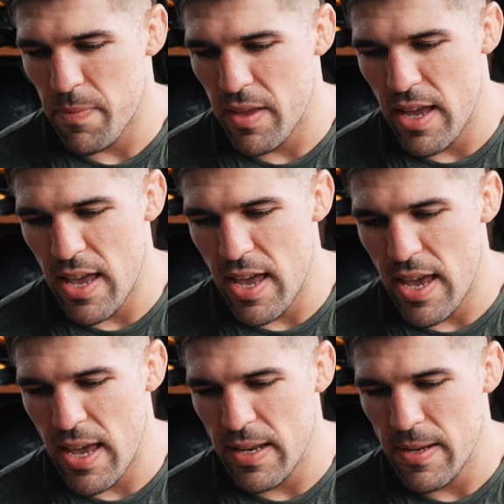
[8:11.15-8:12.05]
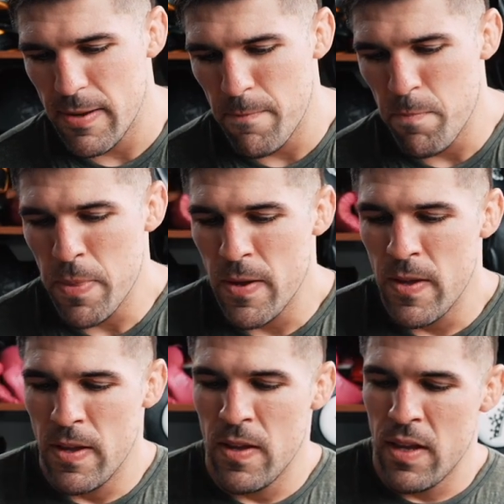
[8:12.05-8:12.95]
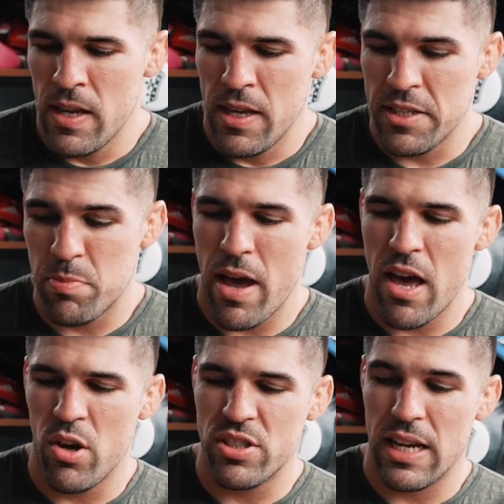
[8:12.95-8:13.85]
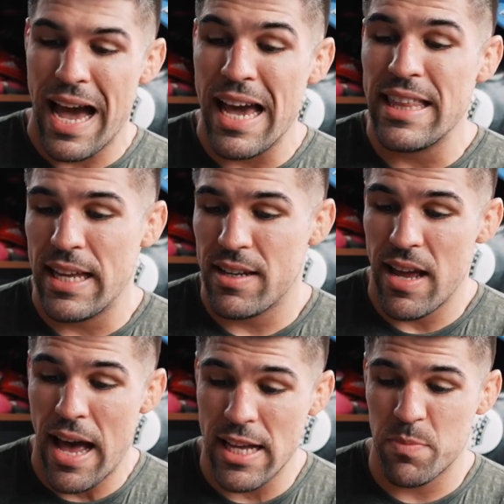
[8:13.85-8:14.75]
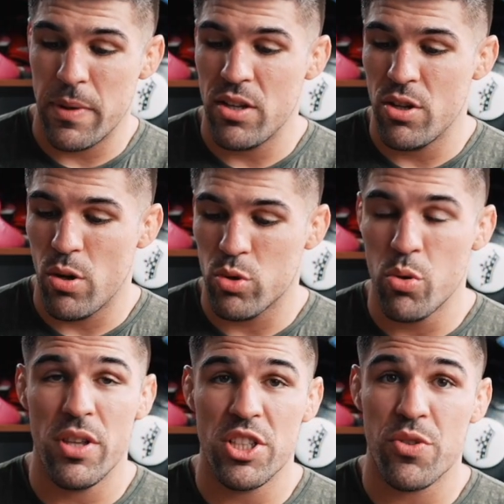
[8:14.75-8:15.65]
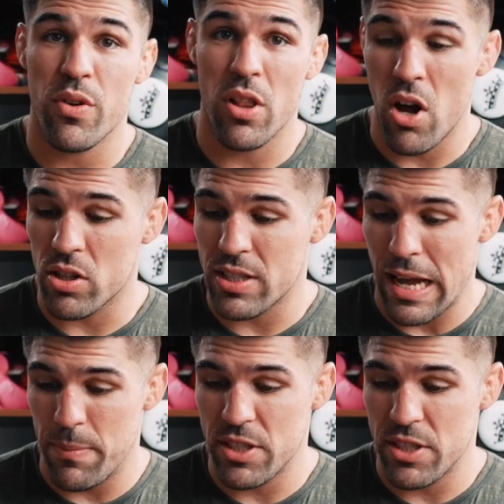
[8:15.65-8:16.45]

And Ismael is a guy that has been, you know, doing this for a long time.